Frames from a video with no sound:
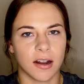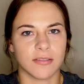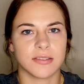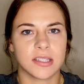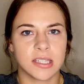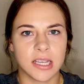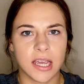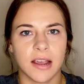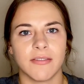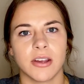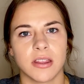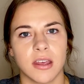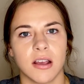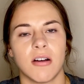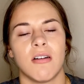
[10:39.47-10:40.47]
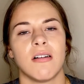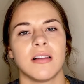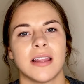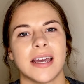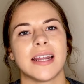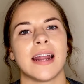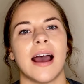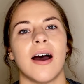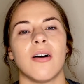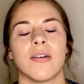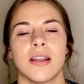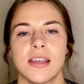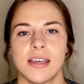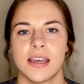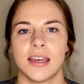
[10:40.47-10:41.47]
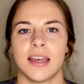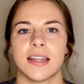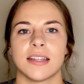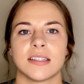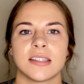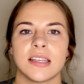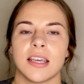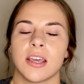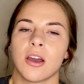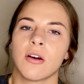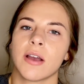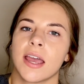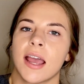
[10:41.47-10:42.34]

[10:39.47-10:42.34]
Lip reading: of see everything all laid out and see, okay,